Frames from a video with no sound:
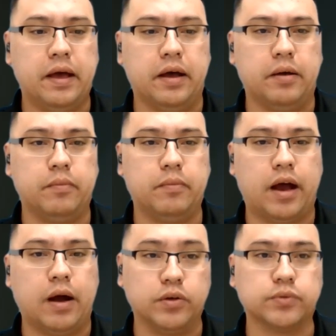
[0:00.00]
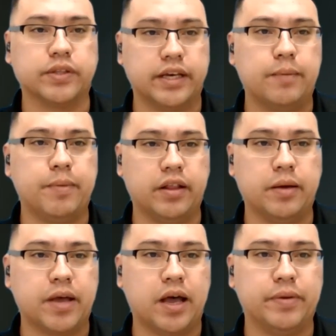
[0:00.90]
Um, I was with an
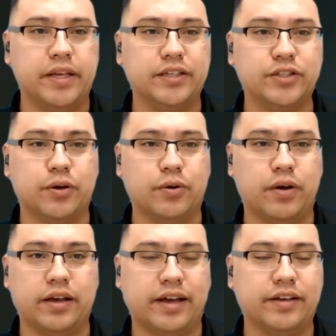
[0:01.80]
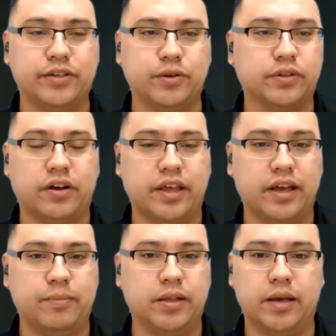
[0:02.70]
MLM company, so I had to deal with all
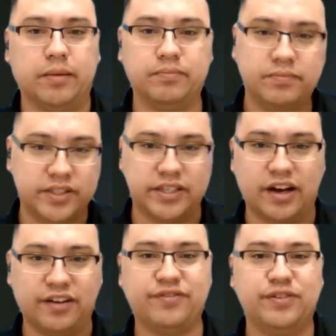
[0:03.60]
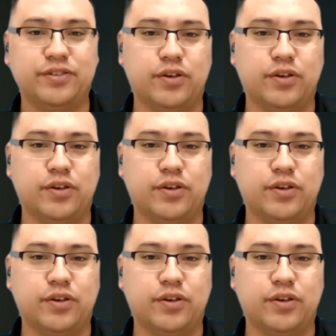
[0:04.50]
that MLM stuff.